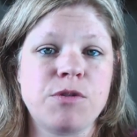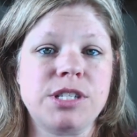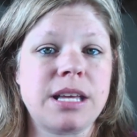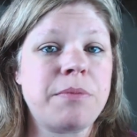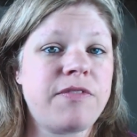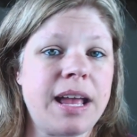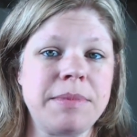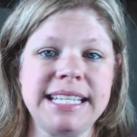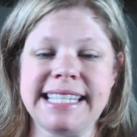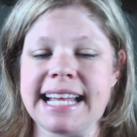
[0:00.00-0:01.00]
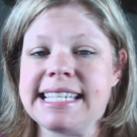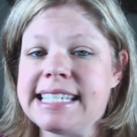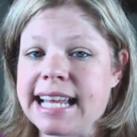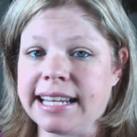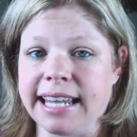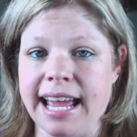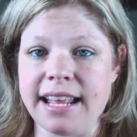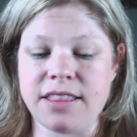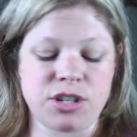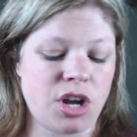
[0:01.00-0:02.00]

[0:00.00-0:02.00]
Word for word: For some families, that's Sonlight.